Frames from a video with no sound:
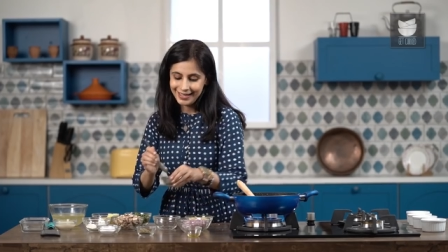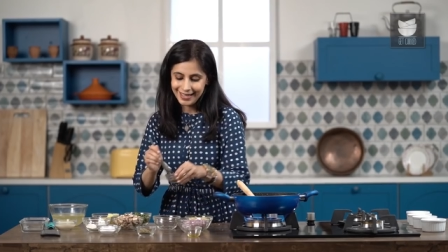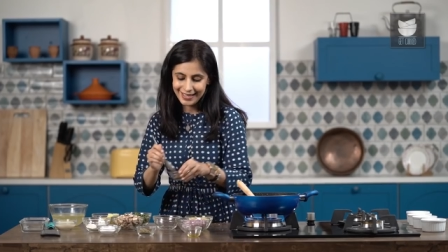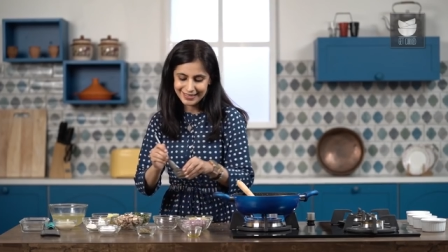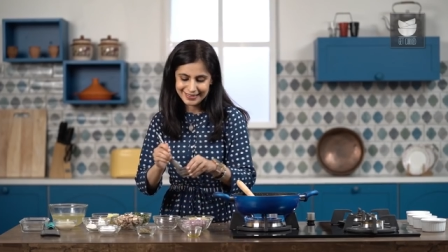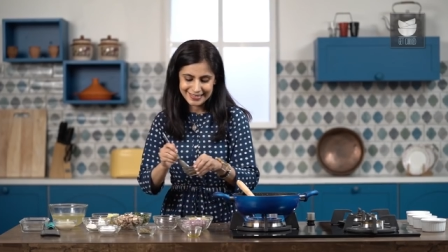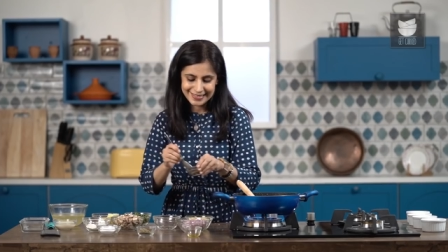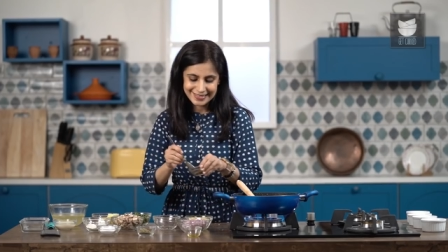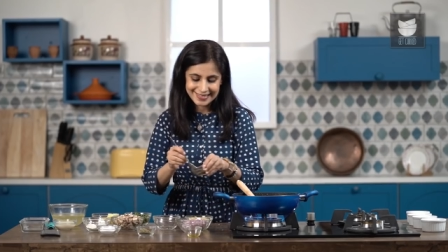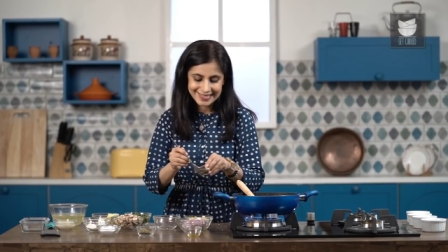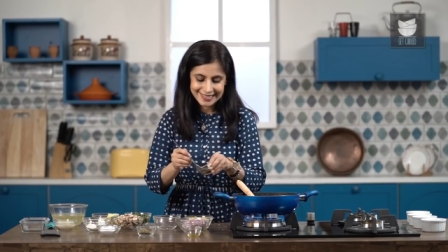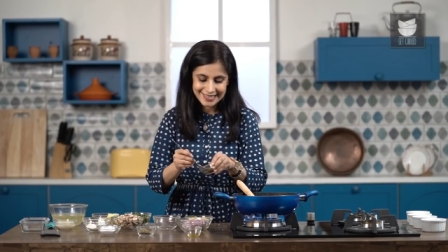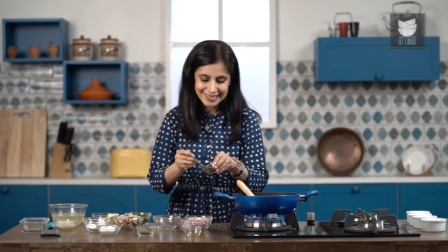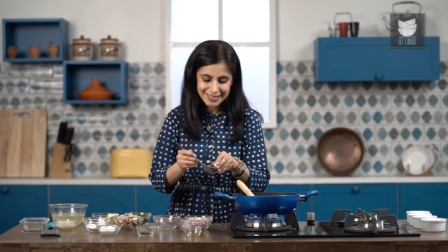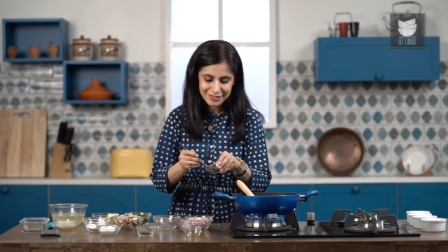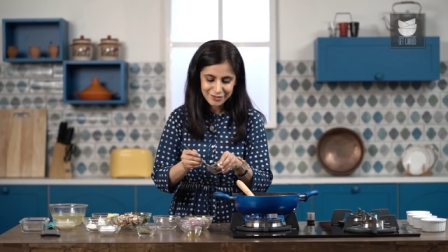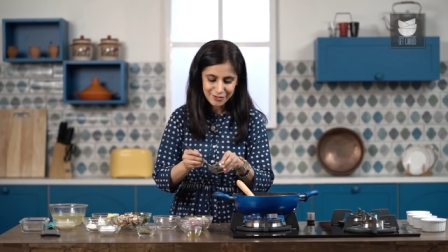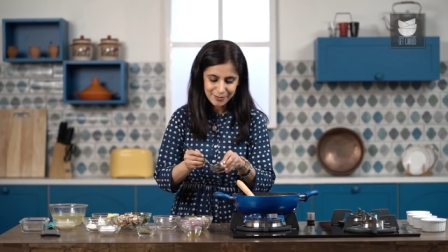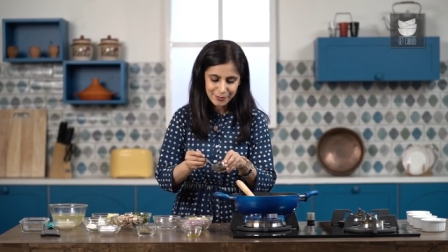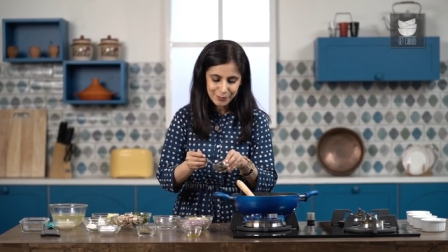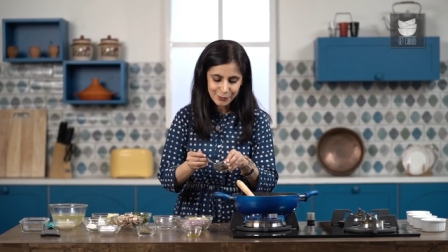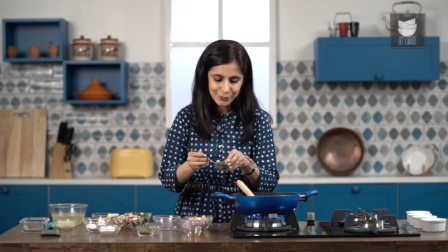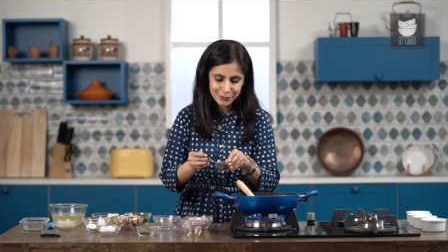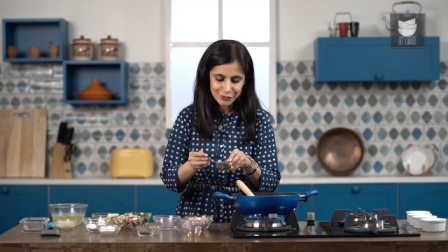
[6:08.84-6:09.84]
At this stage,
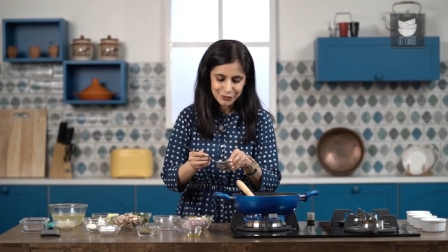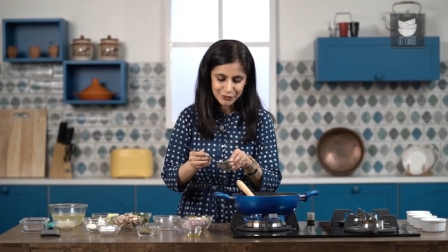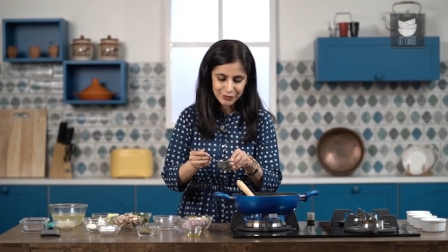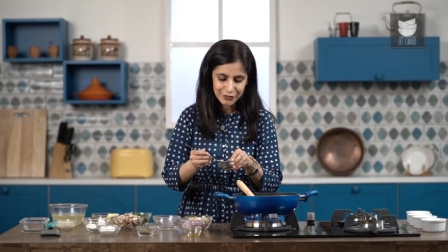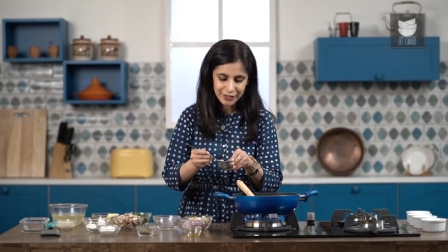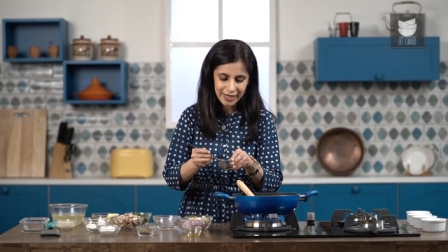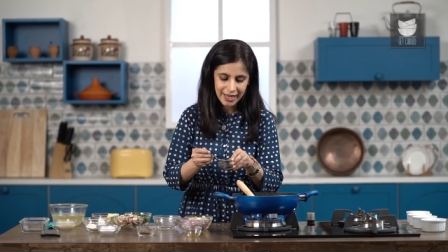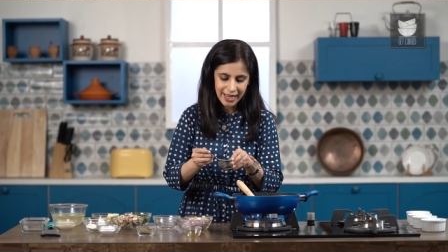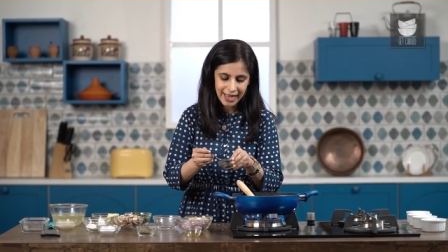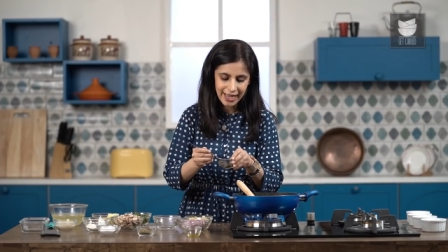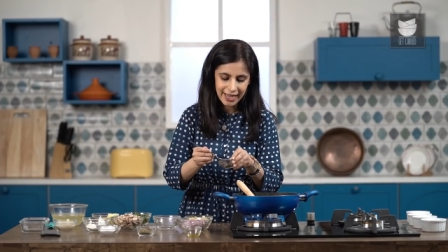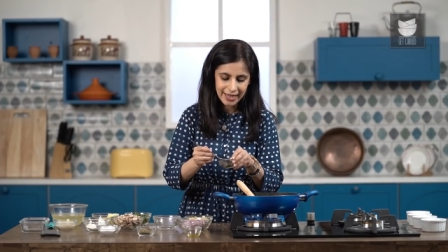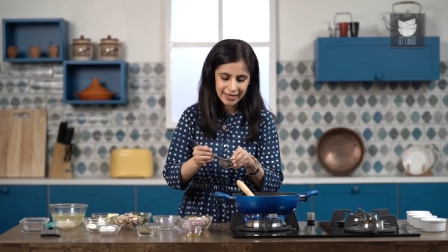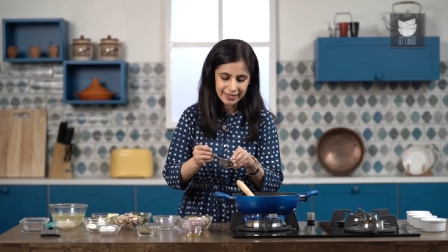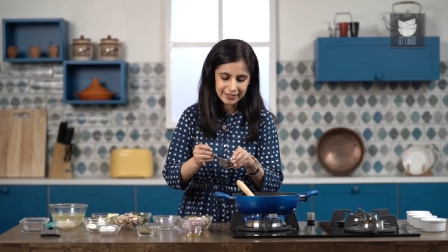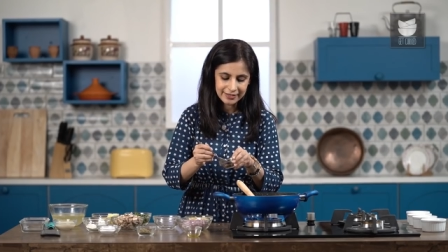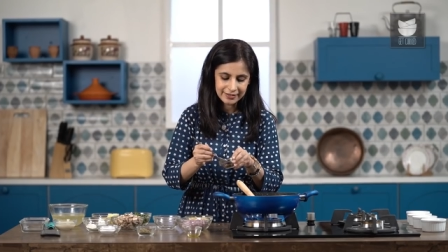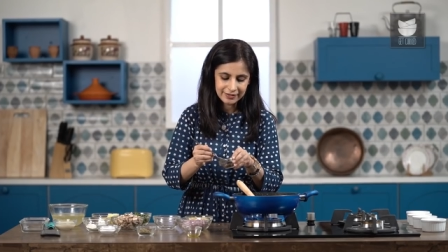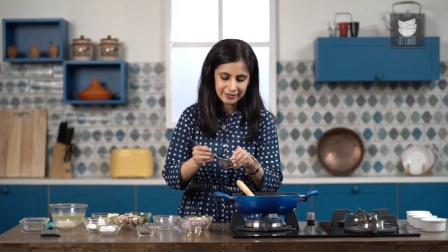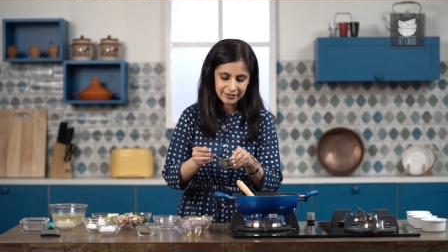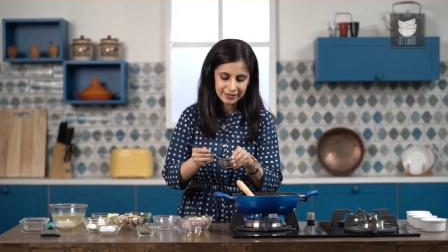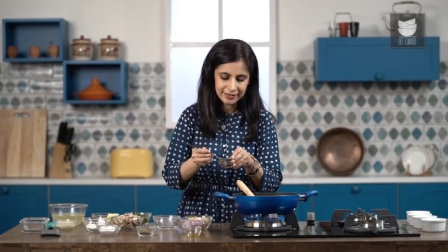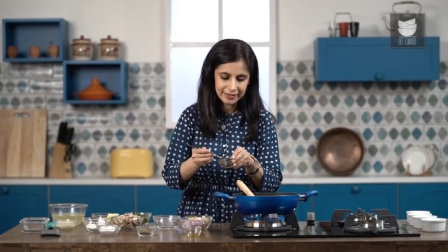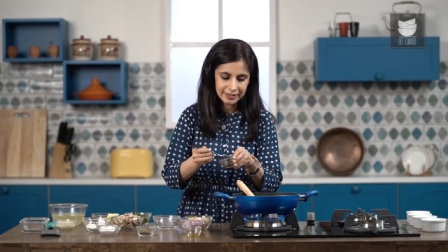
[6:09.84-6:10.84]
I'm also going to add
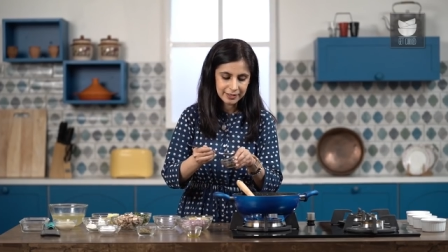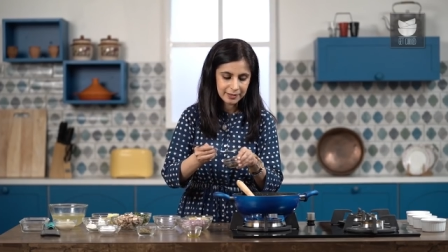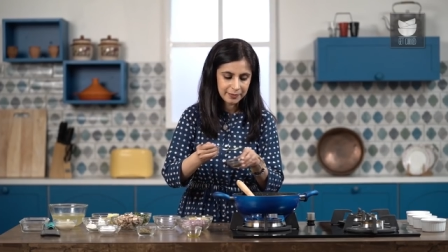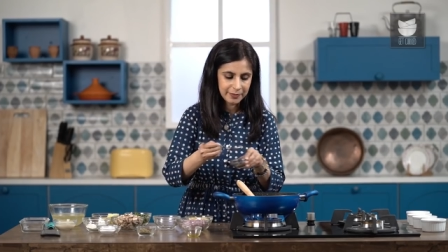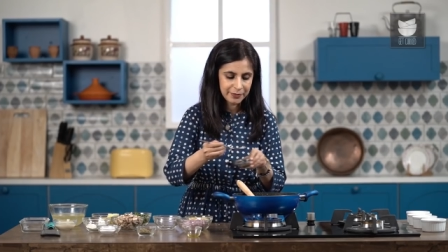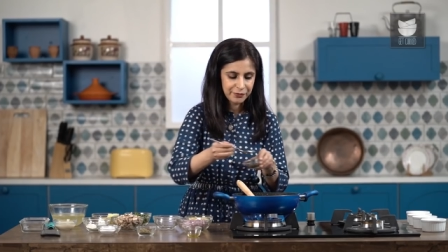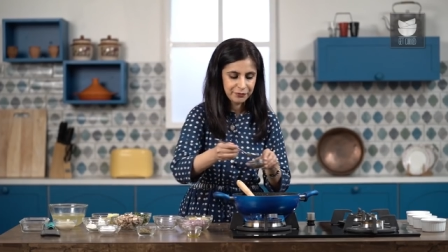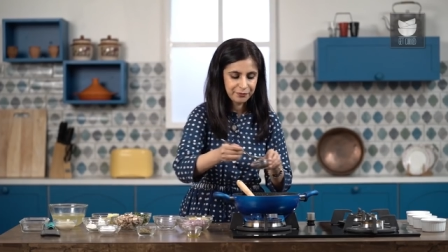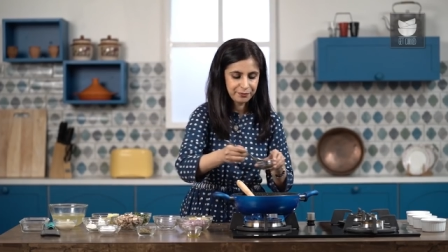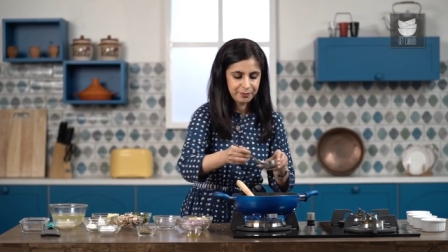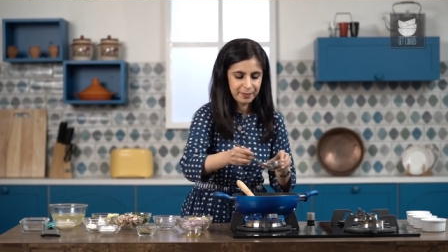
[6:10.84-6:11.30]
a little bit of